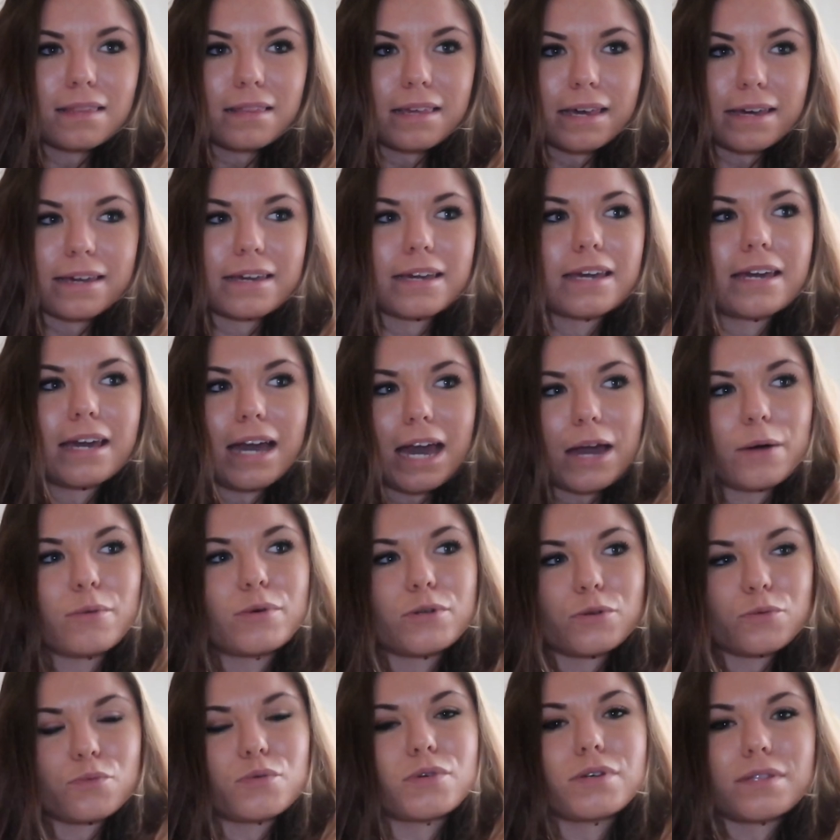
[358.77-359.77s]
Like I
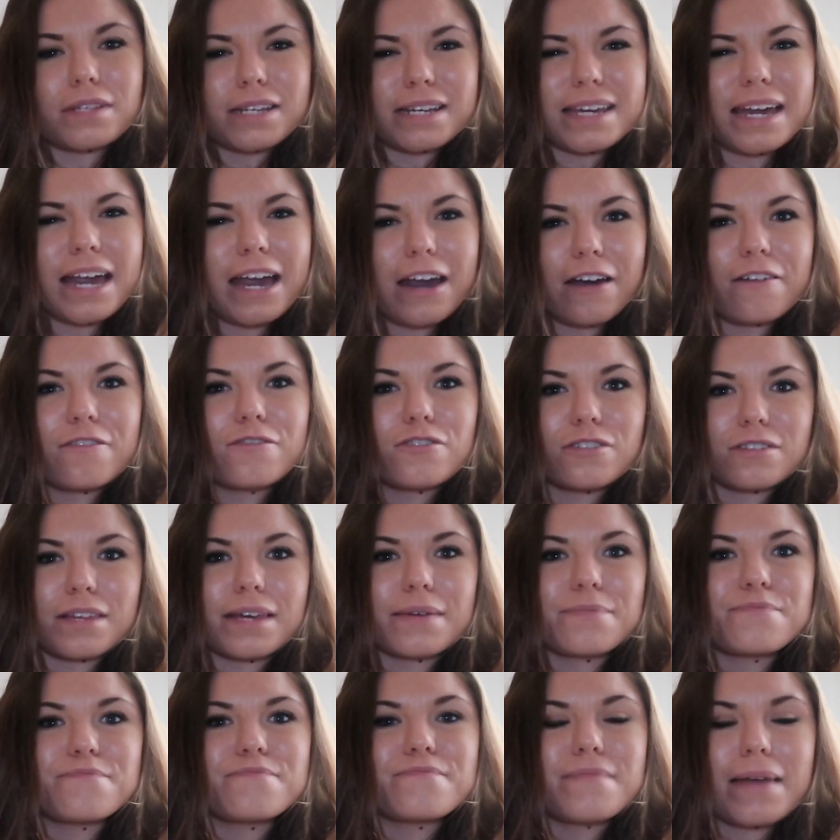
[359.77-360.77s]
would really have to
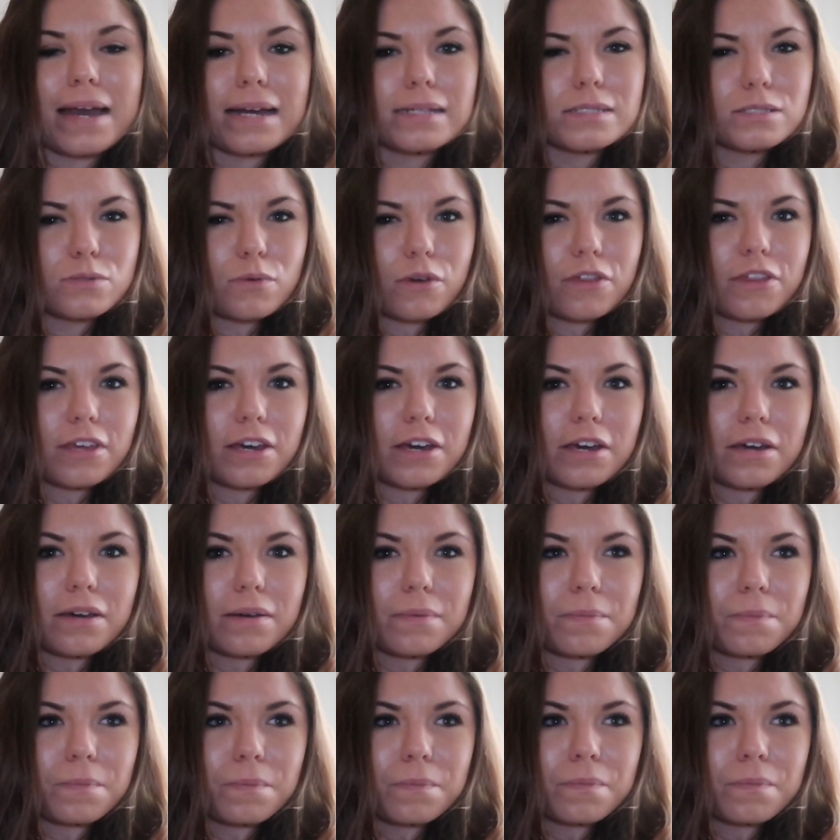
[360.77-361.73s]
like mess with it,